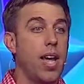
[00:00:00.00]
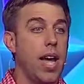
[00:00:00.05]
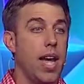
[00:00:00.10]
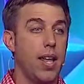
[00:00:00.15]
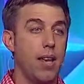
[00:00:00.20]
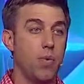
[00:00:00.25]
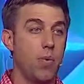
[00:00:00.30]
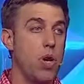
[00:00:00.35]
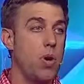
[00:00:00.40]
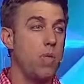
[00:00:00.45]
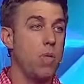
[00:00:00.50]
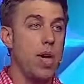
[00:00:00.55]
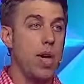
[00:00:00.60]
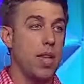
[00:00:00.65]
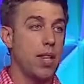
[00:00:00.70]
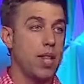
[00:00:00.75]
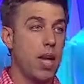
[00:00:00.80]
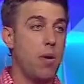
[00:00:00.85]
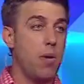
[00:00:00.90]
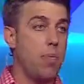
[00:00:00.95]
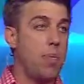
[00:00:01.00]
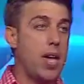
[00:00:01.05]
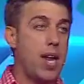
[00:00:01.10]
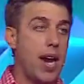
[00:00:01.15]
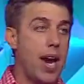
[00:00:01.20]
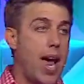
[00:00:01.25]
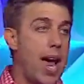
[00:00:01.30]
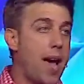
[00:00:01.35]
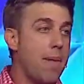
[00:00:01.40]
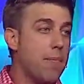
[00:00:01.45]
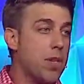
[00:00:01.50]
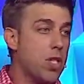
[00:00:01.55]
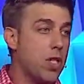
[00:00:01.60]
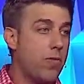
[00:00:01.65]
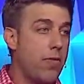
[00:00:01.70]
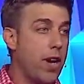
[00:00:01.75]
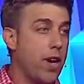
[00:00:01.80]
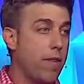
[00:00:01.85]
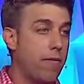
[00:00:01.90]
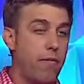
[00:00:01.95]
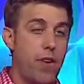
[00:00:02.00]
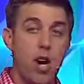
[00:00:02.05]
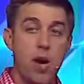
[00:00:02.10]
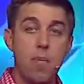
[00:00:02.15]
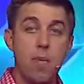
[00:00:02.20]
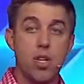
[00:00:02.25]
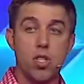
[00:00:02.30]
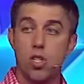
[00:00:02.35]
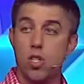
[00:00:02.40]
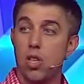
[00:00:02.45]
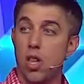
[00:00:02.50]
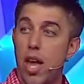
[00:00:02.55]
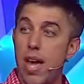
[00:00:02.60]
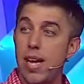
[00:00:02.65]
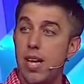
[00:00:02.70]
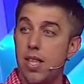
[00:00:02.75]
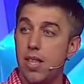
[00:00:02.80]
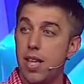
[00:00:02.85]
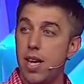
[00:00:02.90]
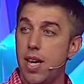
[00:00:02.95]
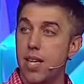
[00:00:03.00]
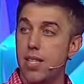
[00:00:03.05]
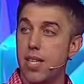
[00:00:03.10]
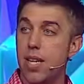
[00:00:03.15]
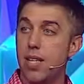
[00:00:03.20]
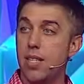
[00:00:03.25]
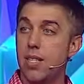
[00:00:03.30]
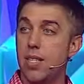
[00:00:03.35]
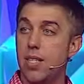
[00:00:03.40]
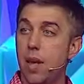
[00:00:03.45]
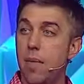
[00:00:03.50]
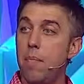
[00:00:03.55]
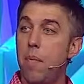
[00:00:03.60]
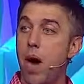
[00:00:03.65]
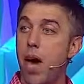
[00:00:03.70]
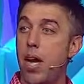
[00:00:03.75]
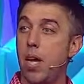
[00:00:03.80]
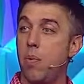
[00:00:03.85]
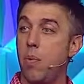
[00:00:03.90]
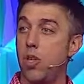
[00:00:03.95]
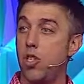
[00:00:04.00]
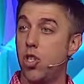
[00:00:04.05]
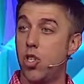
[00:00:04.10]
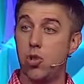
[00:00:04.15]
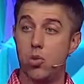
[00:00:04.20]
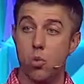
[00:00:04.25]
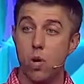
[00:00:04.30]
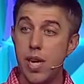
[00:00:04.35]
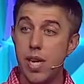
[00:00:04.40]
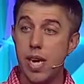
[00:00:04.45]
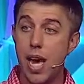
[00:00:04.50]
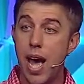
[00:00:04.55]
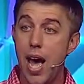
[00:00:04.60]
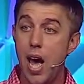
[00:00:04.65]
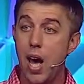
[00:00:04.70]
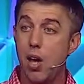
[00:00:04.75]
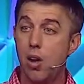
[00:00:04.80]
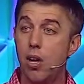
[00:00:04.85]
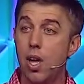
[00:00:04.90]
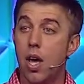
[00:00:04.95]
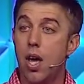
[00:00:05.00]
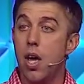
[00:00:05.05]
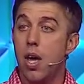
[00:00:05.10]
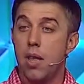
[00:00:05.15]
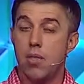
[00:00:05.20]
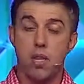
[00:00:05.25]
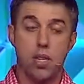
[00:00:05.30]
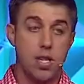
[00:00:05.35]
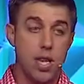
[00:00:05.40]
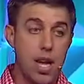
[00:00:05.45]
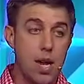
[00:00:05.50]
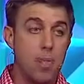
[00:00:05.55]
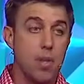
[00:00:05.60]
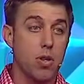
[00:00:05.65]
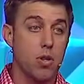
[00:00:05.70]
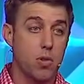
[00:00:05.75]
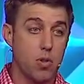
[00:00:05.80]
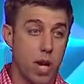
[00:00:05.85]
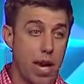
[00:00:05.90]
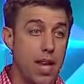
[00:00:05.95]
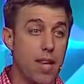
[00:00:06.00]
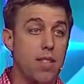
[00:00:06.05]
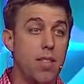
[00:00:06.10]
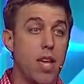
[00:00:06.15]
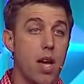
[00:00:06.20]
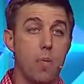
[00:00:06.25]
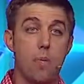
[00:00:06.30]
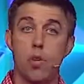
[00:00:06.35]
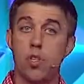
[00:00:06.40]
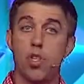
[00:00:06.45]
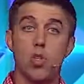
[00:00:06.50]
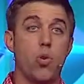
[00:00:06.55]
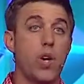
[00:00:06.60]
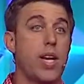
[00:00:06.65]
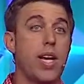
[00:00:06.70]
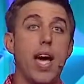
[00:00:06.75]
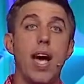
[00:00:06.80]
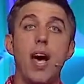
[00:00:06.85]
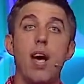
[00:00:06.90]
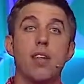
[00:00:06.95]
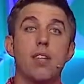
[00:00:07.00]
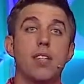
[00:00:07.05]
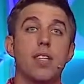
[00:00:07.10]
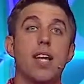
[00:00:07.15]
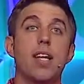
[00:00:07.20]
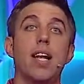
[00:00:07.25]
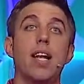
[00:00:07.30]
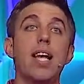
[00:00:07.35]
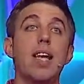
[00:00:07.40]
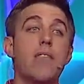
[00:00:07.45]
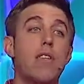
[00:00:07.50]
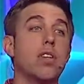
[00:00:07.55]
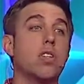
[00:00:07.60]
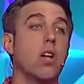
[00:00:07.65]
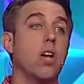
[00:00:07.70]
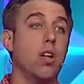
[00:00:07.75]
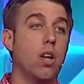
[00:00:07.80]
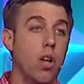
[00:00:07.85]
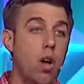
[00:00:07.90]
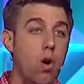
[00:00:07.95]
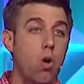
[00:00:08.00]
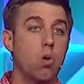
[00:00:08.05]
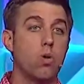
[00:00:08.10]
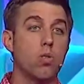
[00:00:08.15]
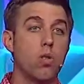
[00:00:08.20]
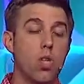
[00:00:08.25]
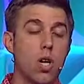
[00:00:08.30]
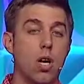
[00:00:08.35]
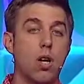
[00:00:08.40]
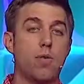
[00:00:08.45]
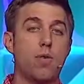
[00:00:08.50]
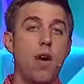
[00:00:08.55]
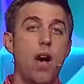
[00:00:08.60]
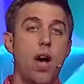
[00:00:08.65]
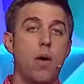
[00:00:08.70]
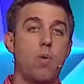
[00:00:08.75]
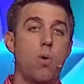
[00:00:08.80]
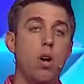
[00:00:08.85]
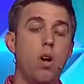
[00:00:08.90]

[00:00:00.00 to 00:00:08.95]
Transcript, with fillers: And we'd be, they would be in an atmosphere very much like this, and somebody would shriek out. The demons in them would shriek out and say, Leave us alone, Son of God.